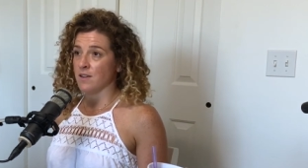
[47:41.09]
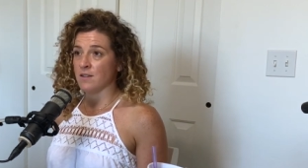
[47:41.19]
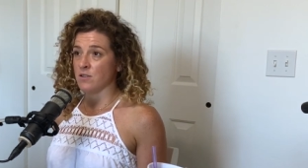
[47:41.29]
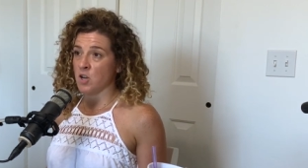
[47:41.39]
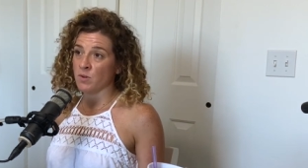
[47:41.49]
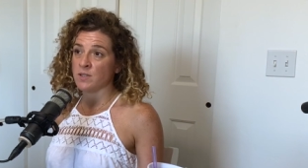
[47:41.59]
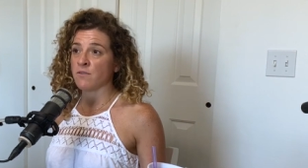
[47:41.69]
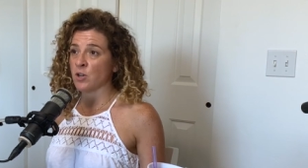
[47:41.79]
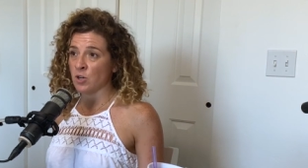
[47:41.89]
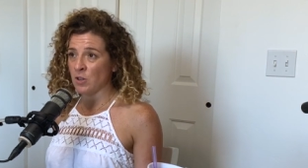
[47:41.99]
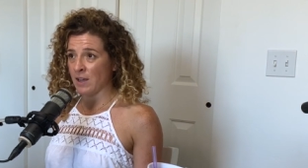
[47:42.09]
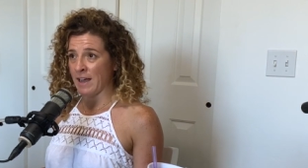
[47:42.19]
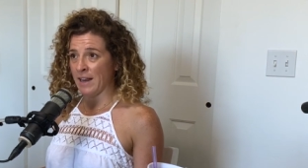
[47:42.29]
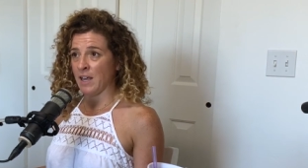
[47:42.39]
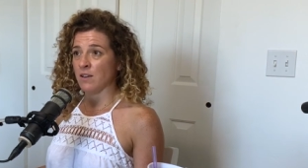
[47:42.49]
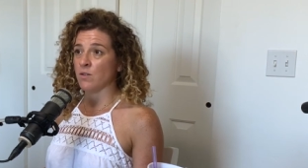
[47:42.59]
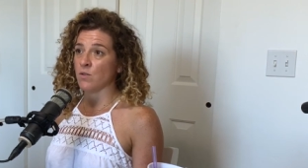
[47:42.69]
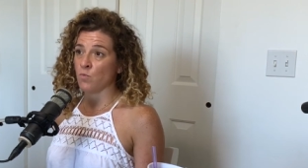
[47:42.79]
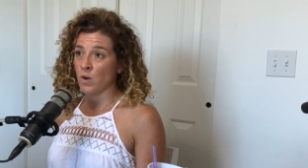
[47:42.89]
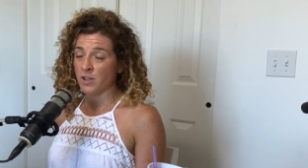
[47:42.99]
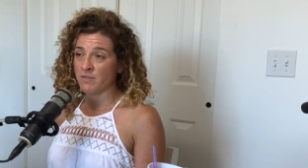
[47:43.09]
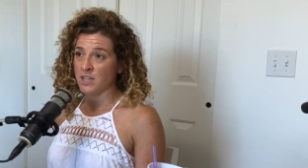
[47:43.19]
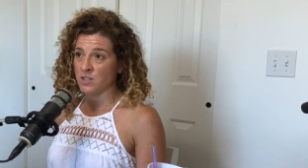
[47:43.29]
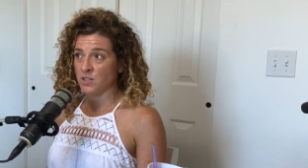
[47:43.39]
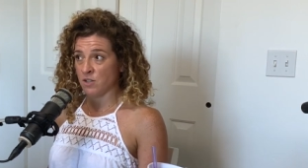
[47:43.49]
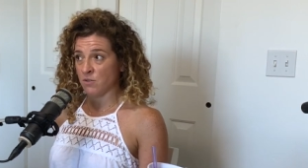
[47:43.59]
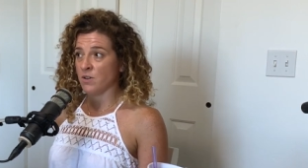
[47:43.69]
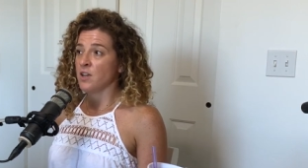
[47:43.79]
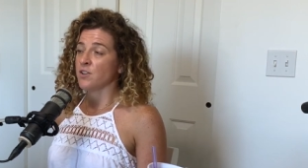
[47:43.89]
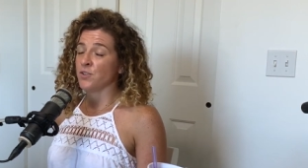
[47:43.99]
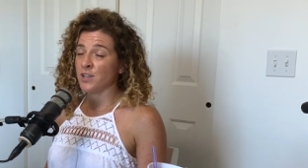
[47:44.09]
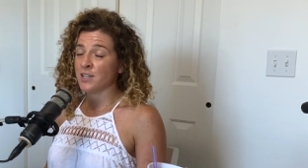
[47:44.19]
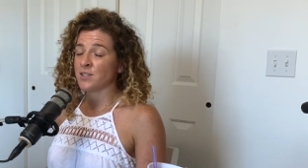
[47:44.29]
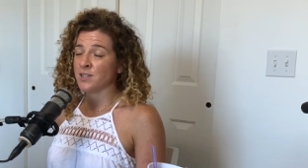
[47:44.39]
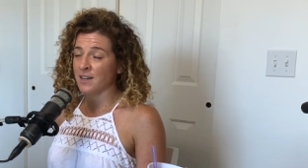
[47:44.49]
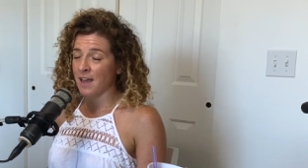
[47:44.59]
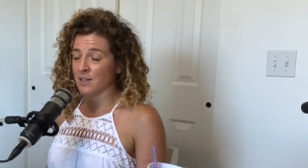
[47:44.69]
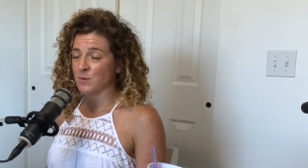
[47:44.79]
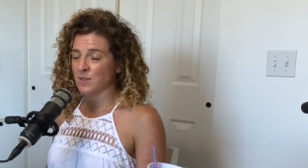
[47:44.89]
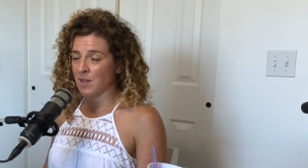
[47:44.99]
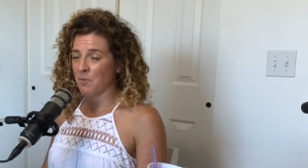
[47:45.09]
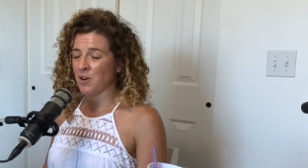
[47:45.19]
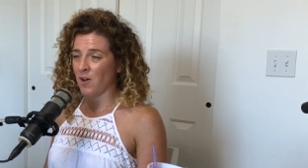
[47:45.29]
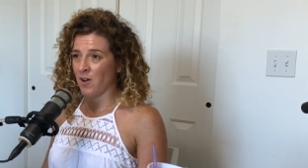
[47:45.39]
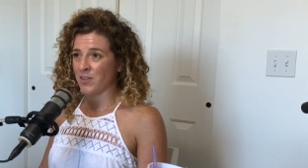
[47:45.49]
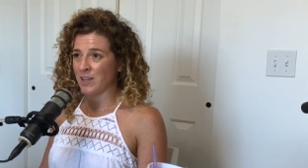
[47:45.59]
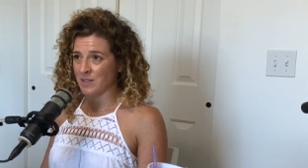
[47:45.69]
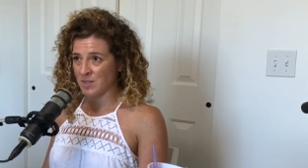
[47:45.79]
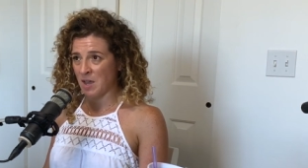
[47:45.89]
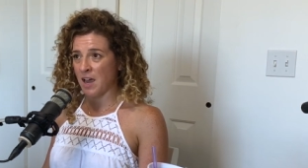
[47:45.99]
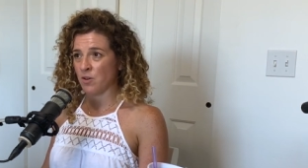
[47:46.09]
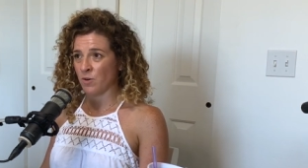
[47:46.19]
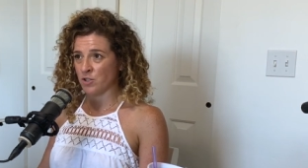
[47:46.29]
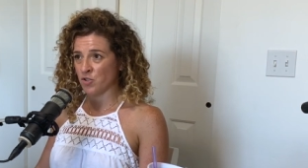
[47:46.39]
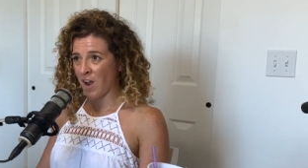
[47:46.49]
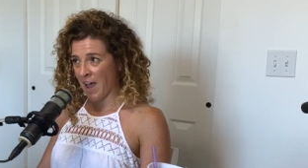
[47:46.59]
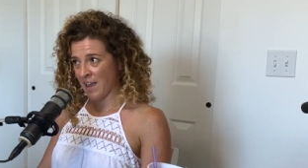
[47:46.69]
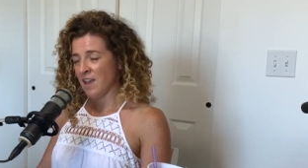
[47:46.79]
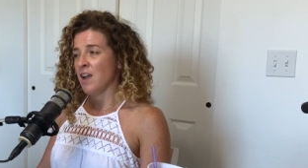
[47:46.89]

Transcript: no one's ever going to look at it. Yep. What do you need to do? need to connect with someone on the inside or yep. try.